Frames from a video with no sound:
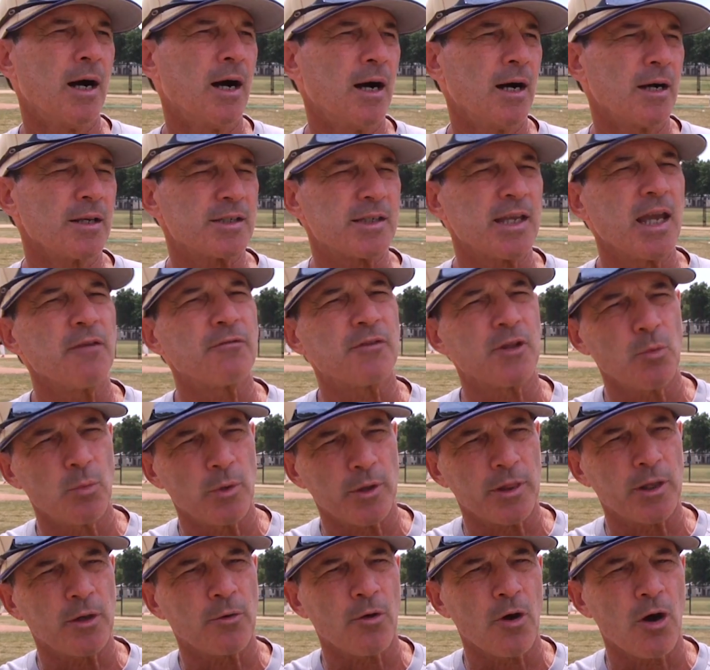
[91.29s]
uh, safety
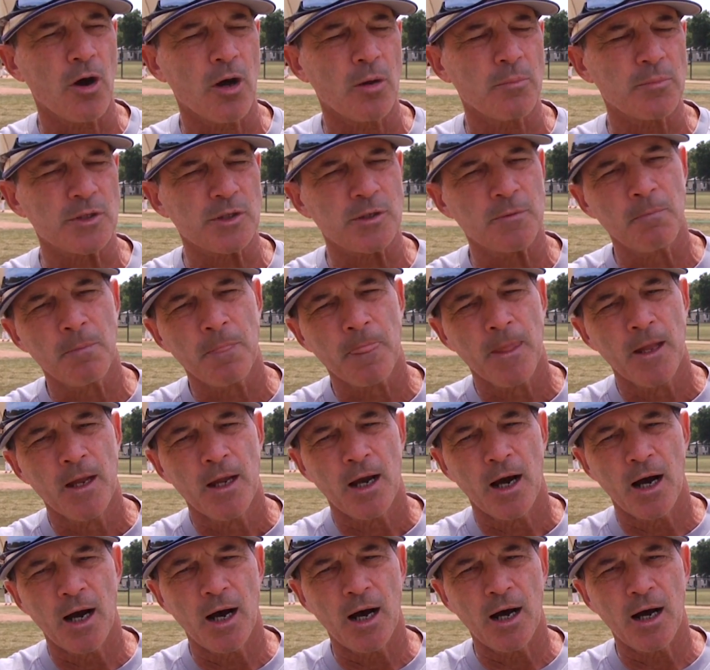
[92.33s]
with their arms.
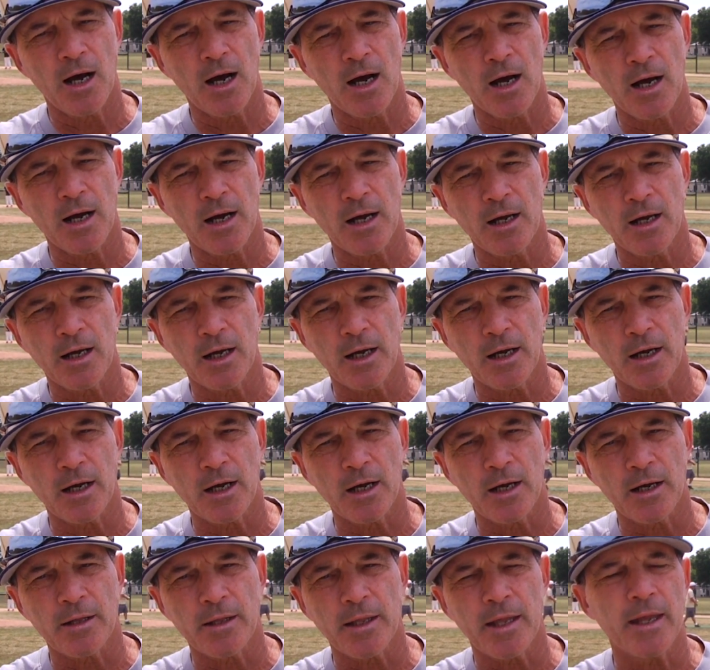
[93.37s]

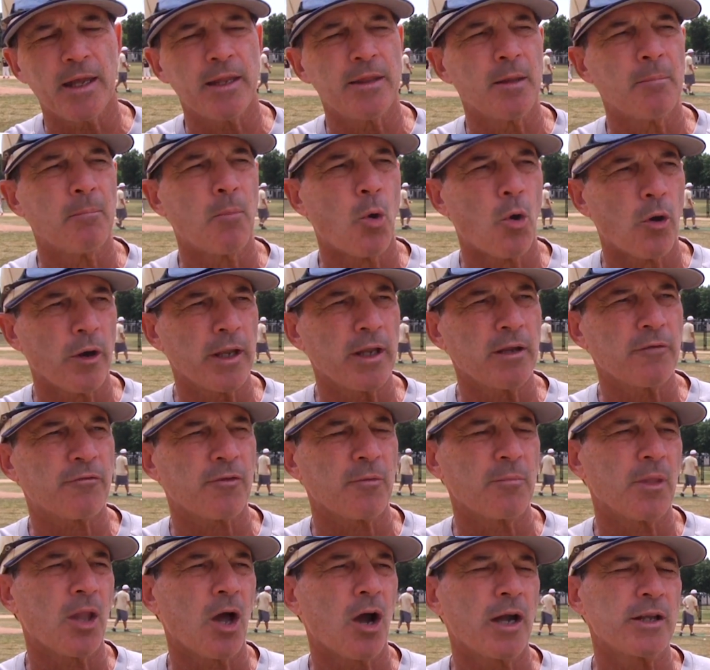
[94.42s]
Uh, in the morning
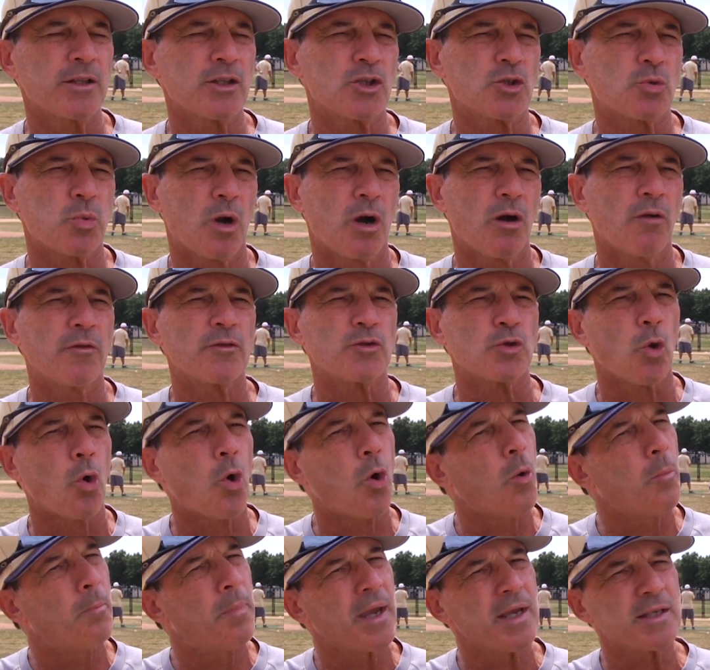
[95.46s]
from 9 to 12 is
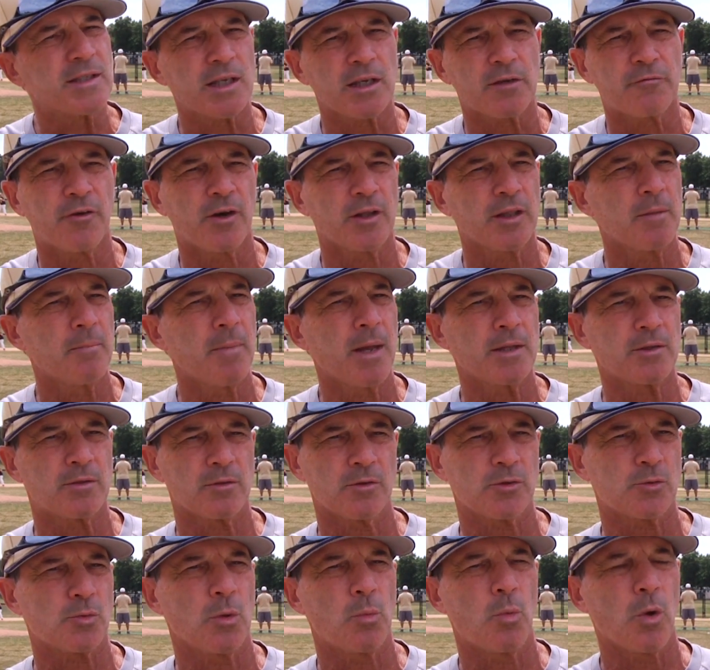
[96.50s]
all basic
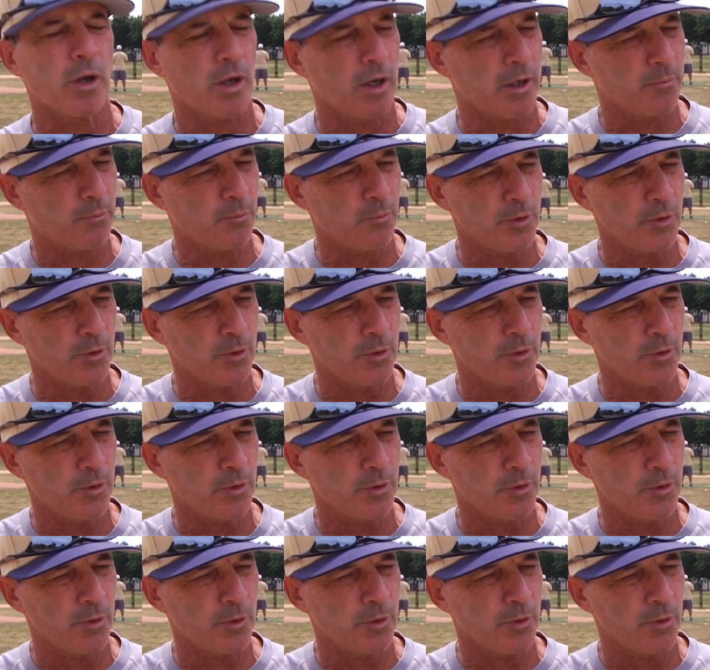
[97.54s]
fundamentals. We, wear,